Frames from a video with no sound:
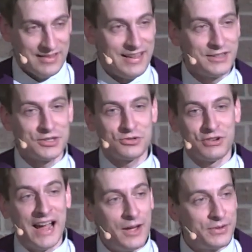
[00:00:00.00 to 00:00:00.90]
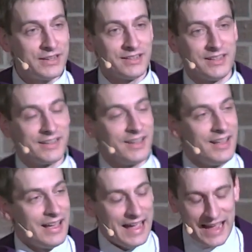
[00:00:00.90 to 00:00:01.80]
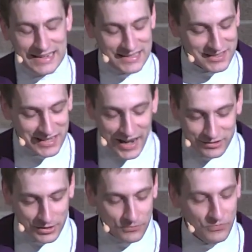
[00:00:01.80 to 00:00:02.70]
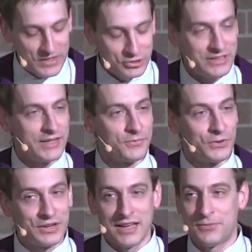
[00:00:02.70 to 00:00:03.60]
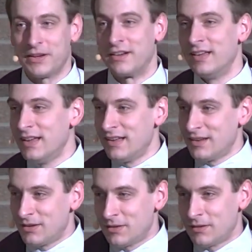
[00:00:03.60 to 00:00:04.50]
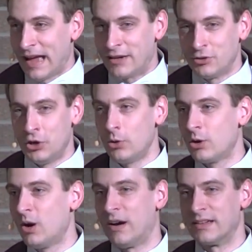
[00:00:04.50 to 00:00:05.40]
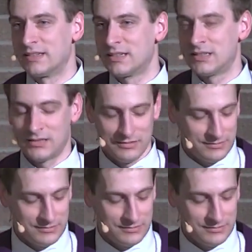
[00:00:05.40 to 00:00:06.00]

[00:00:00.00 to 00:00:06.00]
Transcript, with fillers: extravagantly and sacrificially forgiven at no cost.